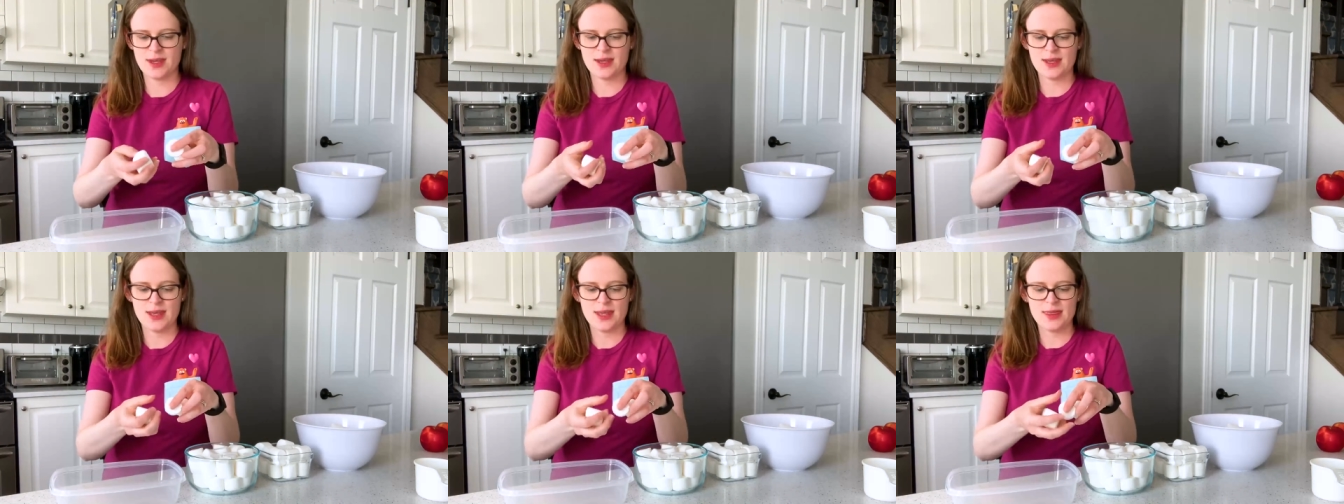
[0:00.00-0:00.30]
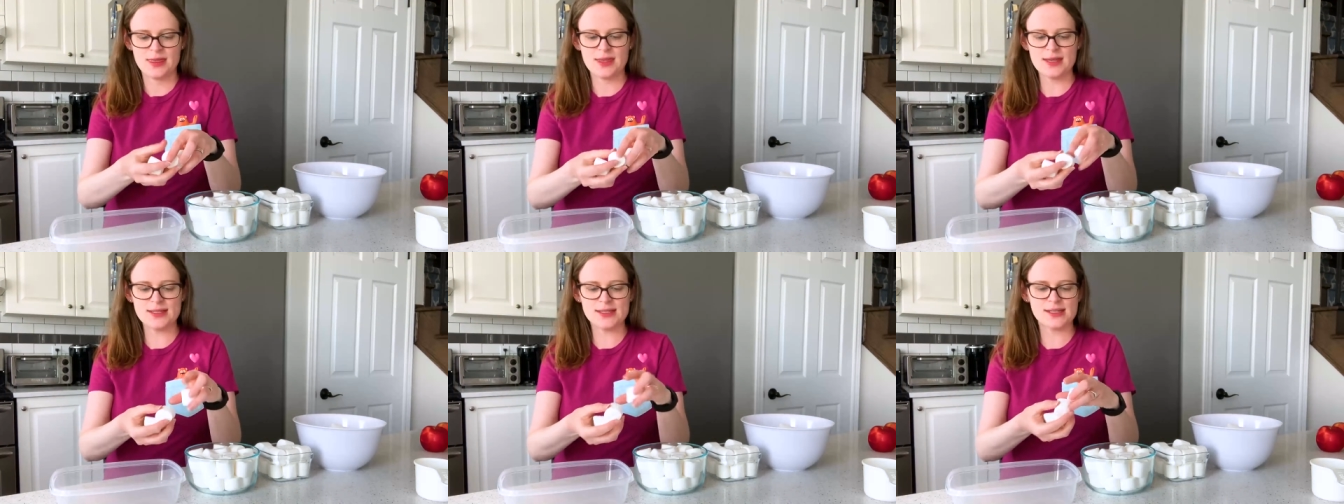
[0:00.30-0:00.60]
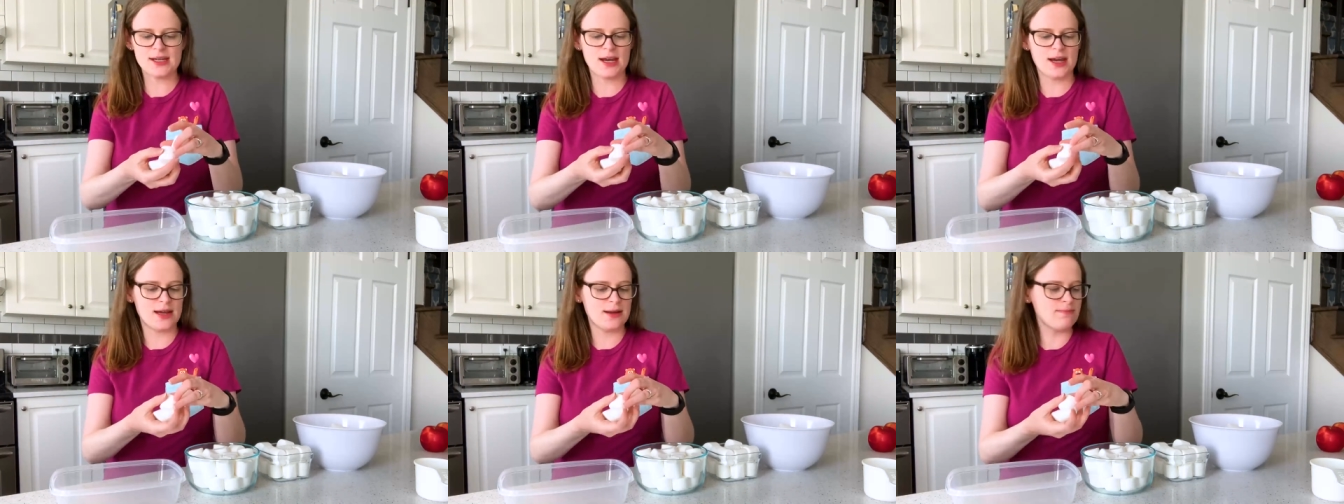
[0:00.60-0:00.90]
This
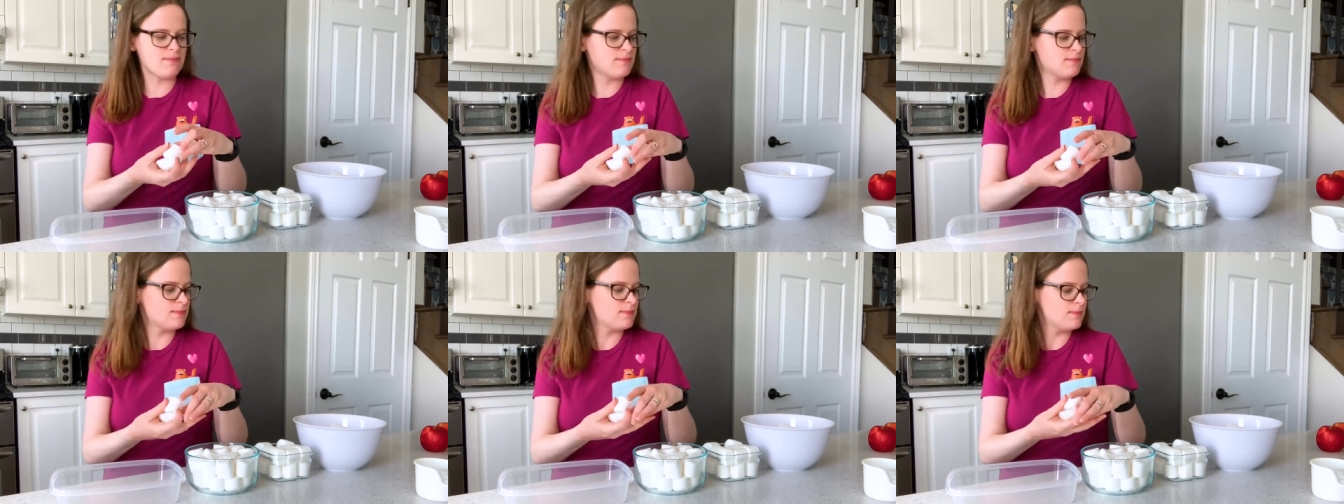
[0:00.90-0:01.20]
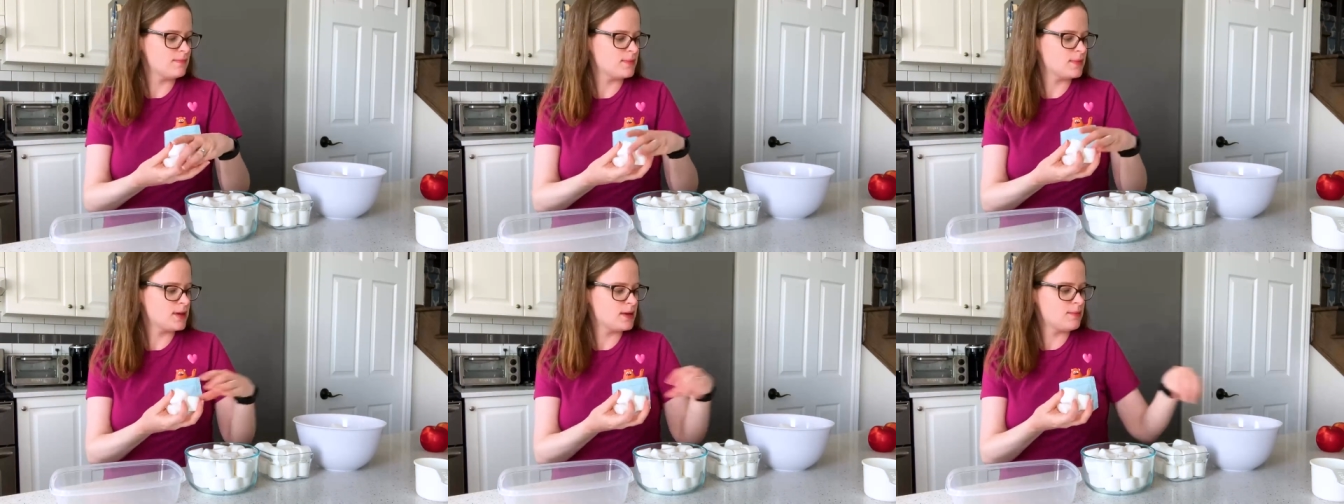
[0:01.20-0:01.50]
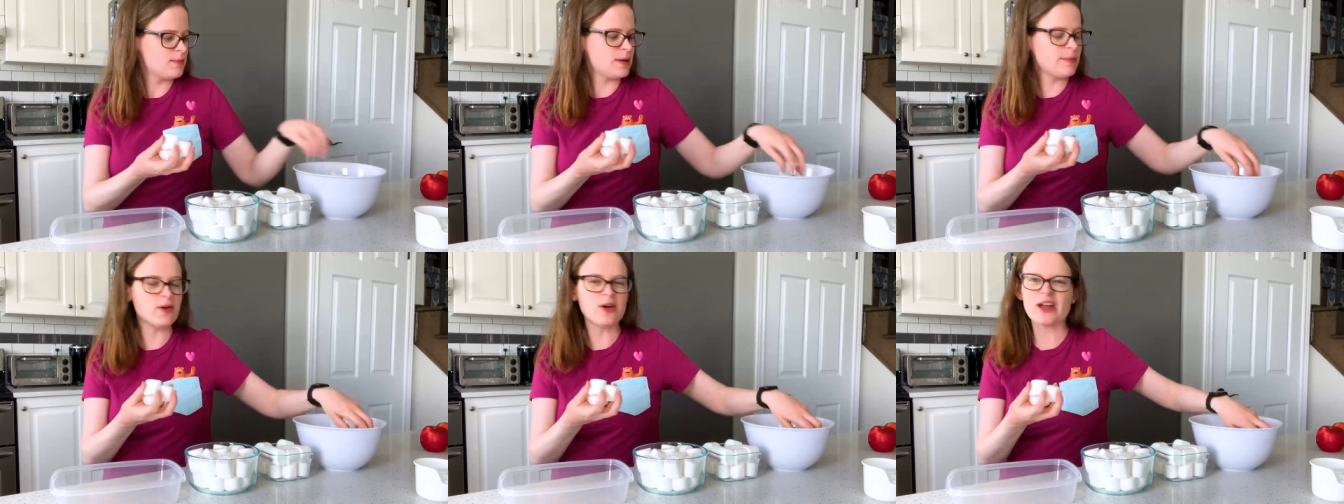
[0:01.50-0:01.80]
time, you
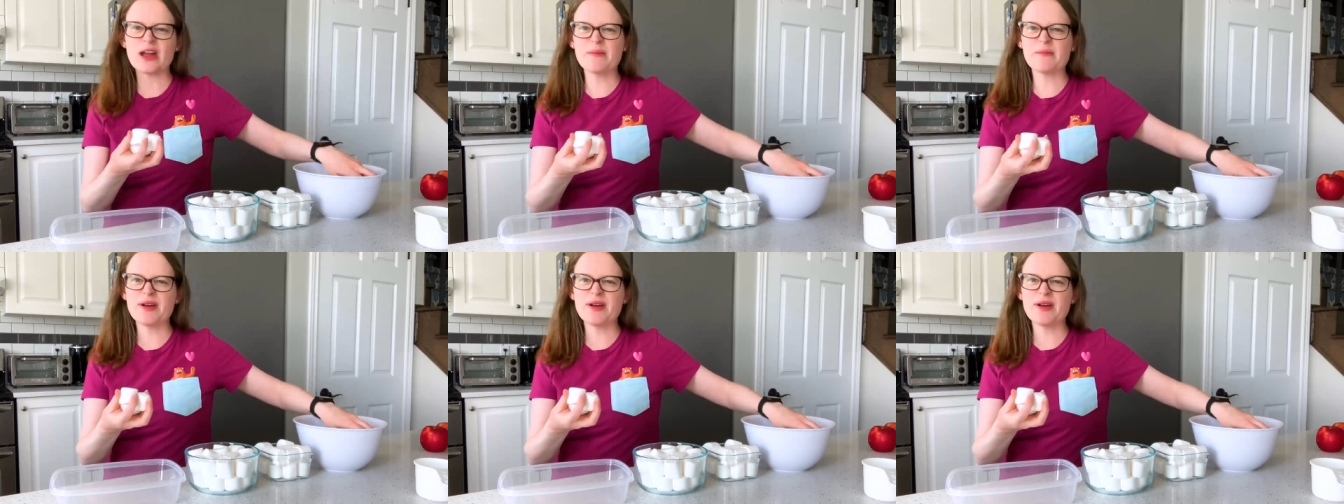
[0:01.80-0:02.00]
do will come by